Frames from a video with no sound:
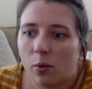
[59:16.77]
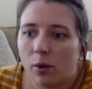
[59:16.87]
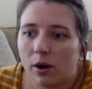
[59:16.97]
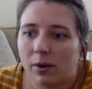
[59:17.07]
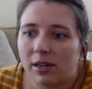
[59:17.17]

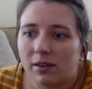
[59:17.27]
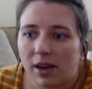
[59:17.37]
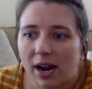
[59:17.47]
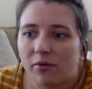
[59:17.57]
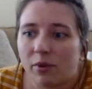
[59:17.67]
where we
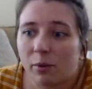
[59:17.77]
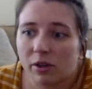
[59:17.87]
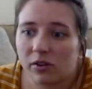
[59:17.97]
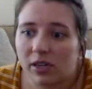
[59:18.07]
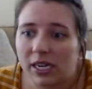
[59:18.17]
decide if the
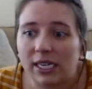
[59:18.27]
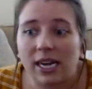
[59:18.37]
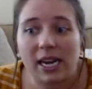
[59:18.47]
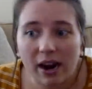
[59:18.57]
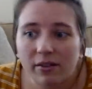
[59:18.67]
person can
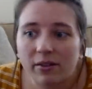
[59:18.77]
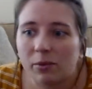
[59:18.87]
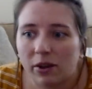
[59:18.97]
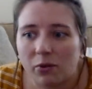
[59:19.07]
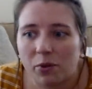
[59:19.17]
take care of
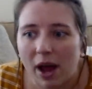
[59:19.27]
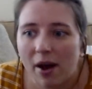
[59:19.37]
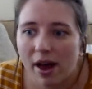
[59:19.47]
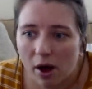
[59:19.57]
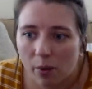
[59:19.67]
themselves
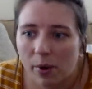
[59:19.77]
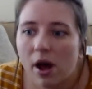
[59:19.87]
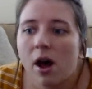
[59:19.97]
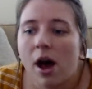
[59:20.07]
without help.